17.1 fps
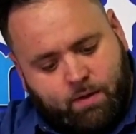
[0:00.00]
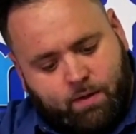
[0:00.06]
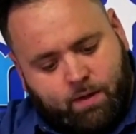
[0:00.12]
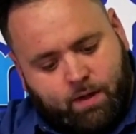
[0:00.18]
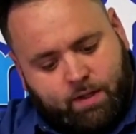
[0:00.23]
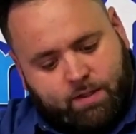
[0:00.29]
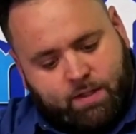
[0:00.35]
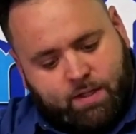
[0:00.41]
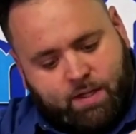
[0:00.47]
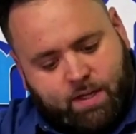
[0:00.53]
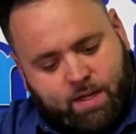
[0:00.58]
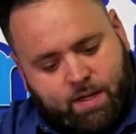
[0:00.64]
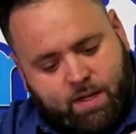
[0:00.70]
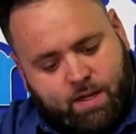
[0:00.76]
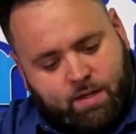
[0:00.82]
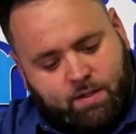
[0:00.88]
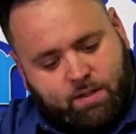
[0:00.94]
That's
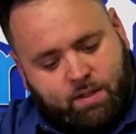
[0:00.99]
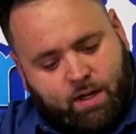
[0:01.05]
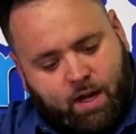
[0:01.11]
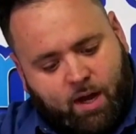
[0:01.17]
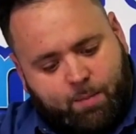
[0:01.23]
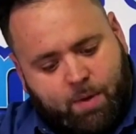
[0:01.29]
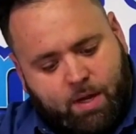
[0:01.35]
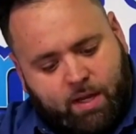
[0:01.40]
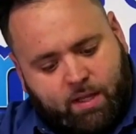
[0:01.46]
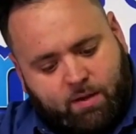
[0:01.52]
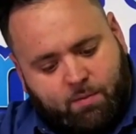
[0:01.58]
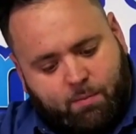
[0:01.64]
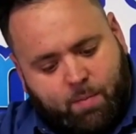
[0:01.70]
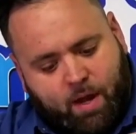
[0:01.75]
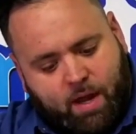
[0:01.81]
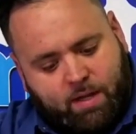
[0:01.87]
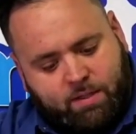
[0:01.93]
key to not making a
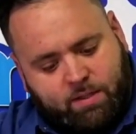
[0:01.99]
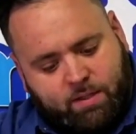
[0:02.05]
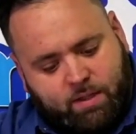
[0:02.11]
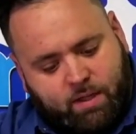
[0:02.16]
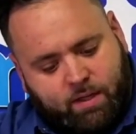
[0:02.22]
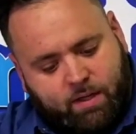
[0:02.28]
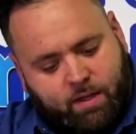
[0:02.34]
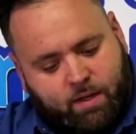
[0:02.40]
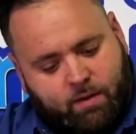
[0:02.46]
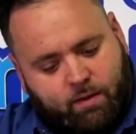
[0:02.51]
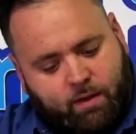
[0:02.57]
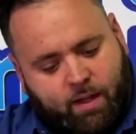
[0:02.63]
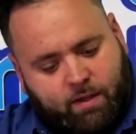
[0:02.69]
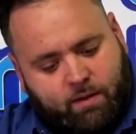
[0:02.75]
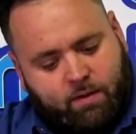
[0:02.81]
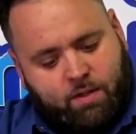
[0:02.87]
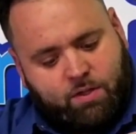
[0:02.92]
mess and
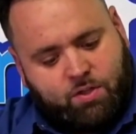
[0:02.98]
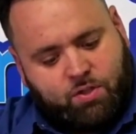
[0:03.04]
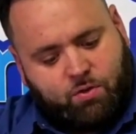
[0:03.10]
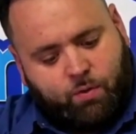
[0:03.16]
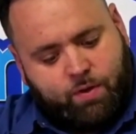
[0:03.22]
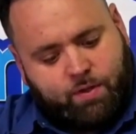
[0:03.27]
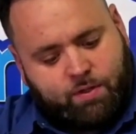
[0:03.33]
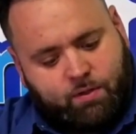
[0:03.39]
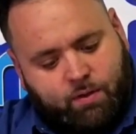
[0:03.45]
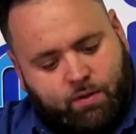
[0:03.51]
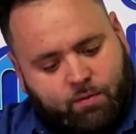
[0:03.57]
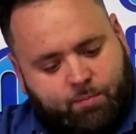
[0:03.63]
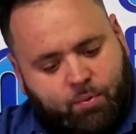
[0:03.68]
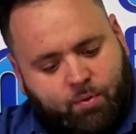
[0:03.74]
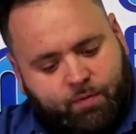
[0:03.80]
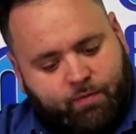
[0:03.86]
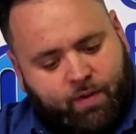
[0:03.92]
letting these joints
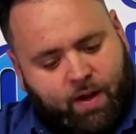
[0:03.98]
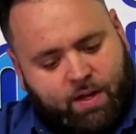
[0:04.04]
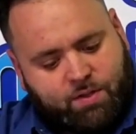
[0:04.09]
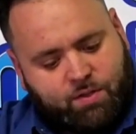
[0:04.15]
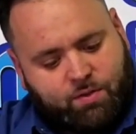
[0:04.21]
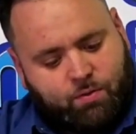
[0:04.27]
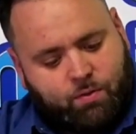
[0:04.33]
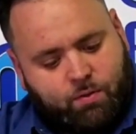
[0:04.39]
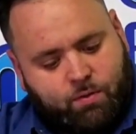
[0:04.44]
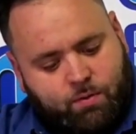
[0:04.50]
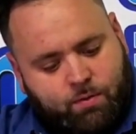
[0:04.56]
look professional.